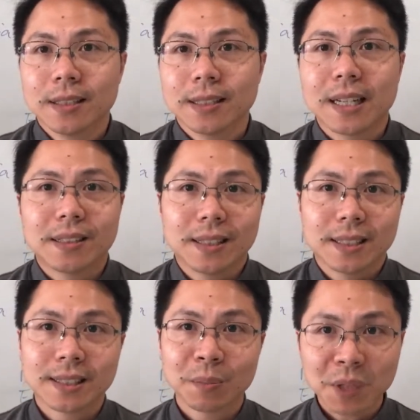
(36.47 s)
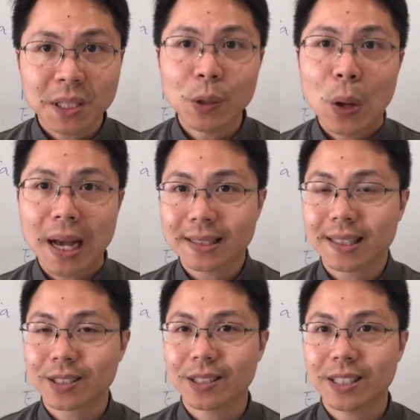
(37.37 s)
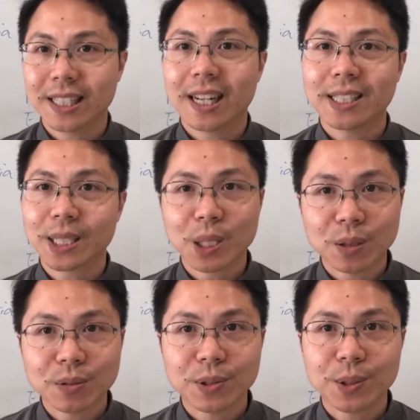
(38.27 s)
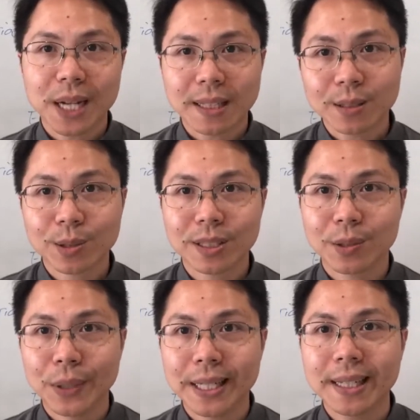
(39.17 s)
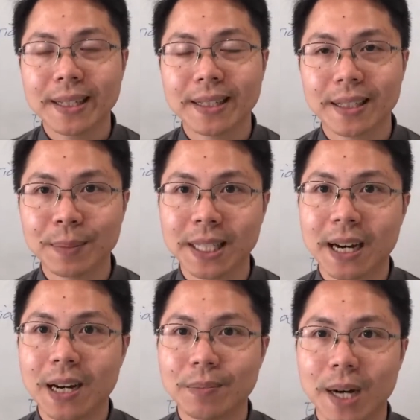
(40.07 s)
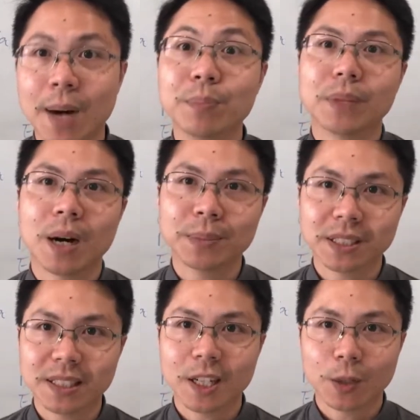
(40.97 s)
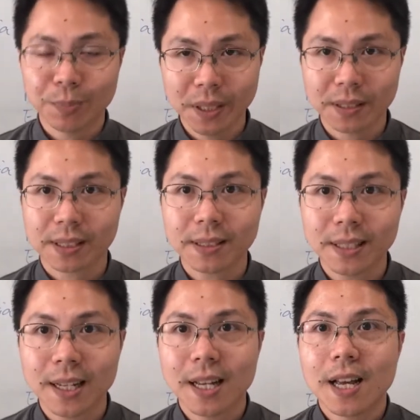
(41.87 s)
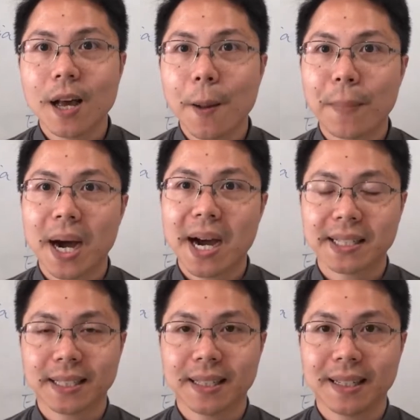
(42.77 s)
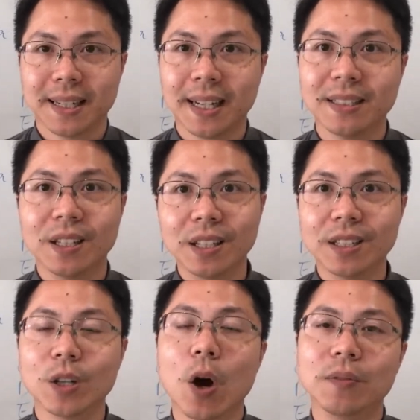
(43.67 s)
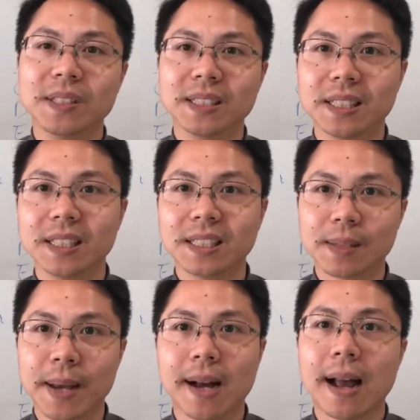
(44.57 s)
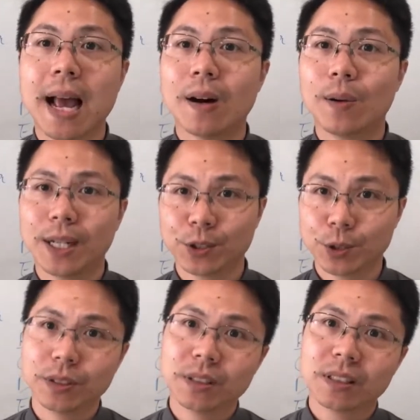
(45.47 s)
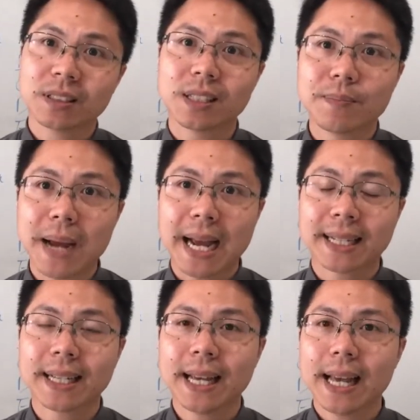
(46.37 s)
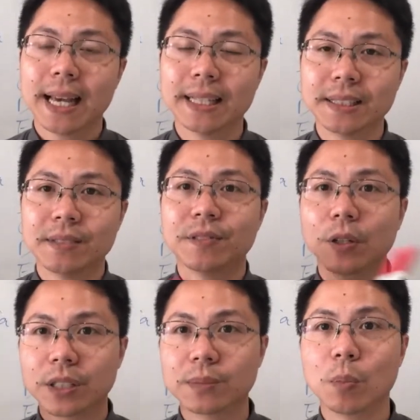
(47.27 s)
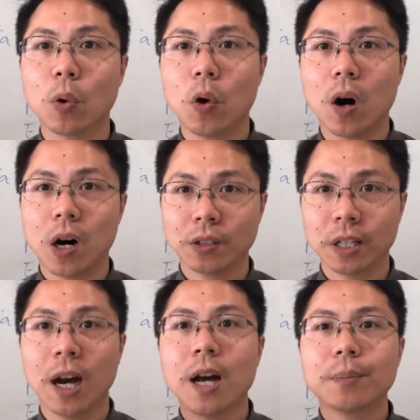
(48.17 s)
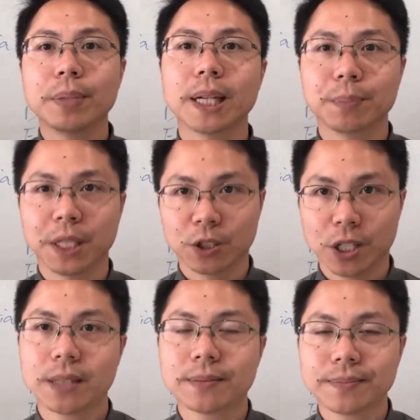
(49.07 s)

Now, as someone who has actually kind of gone through that to a degree, I mean, I'm a detailed person, but I've learned over the years about how I should step back and focus more on the bigger picture.